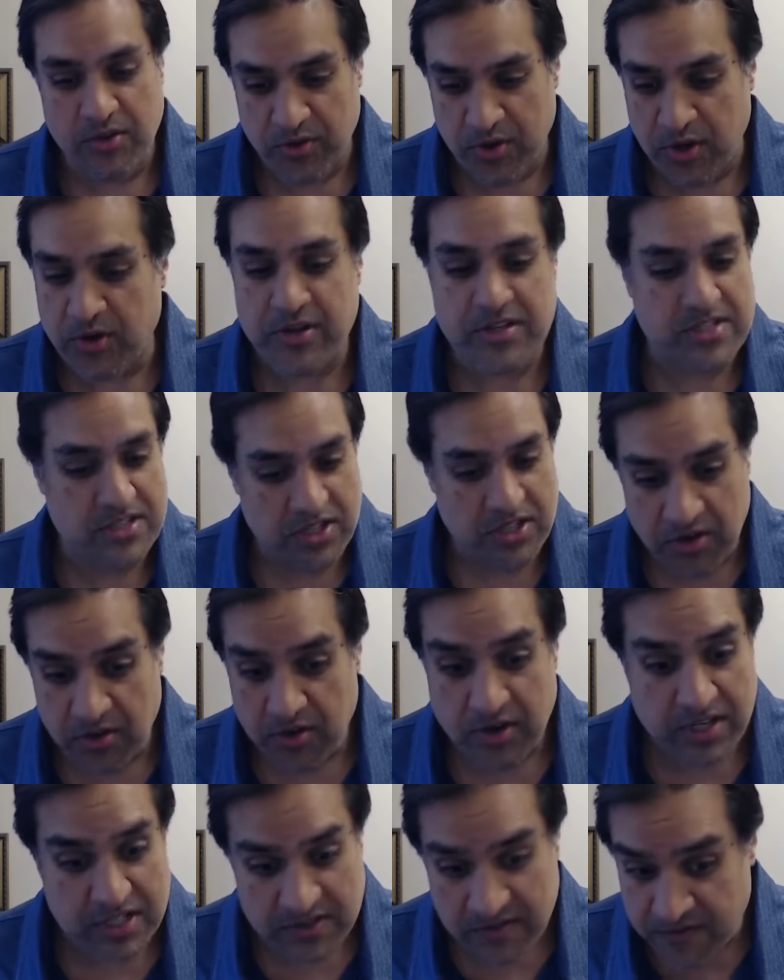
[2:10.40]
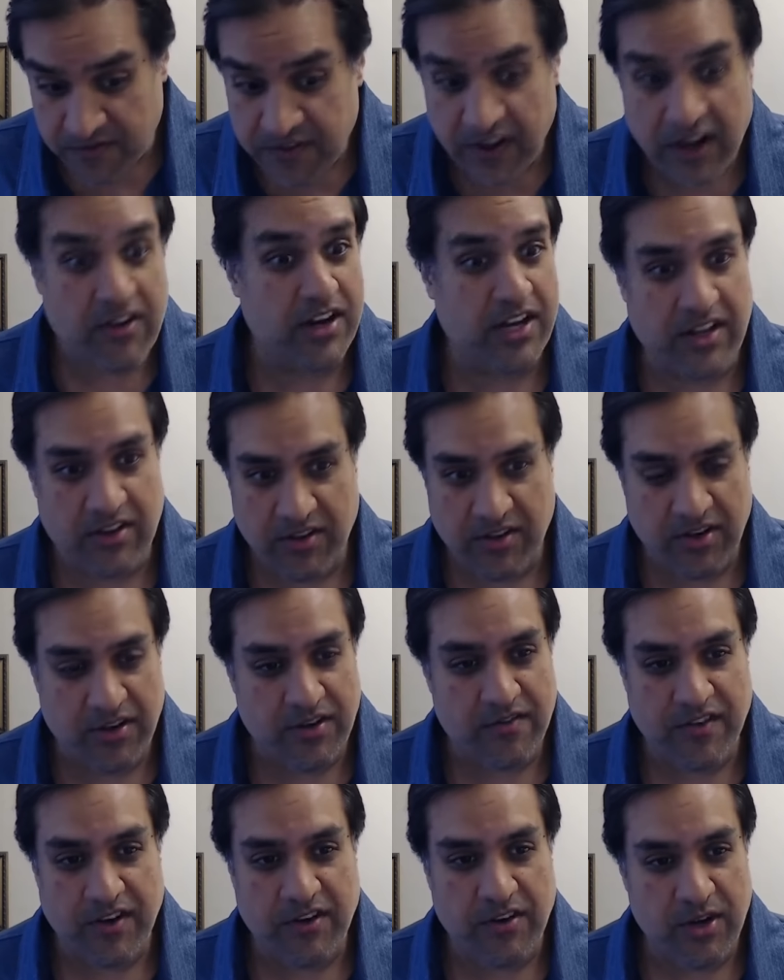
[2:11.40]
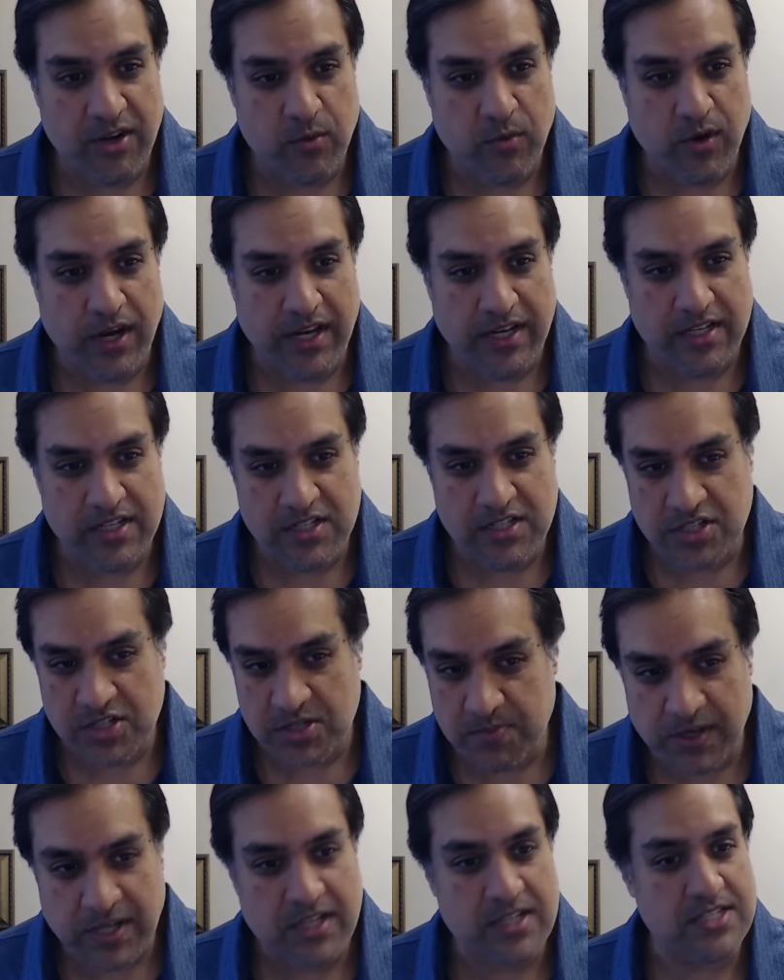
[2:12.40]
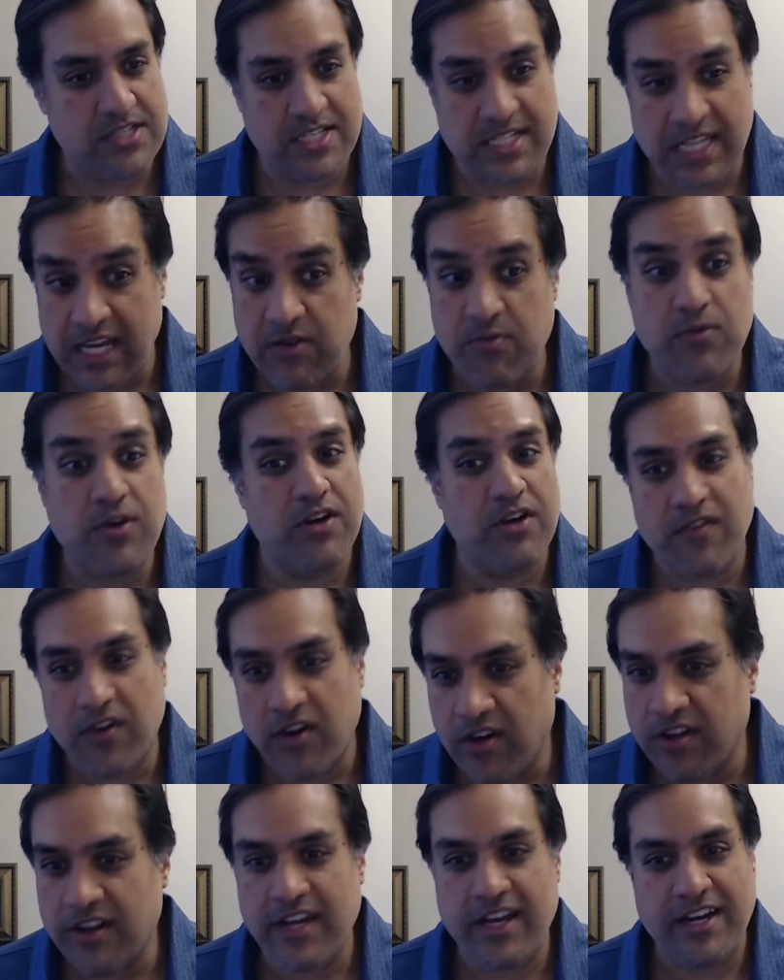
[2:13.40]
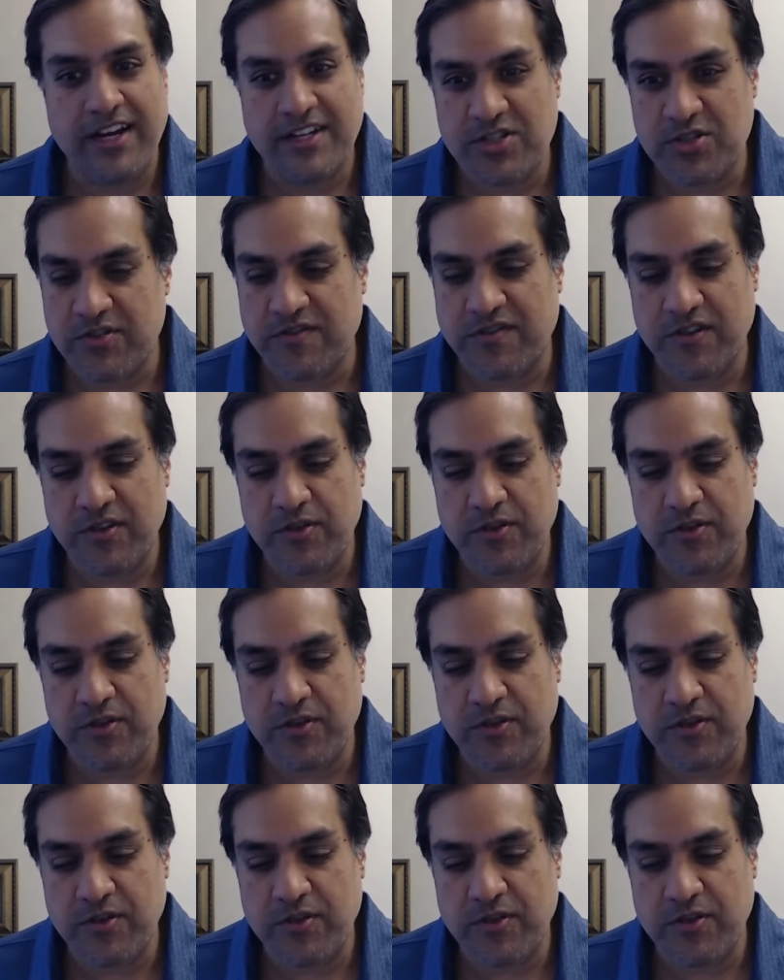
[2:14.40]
You'll notice the urine is very clear, very white. It's just because it's getting rid of all that extra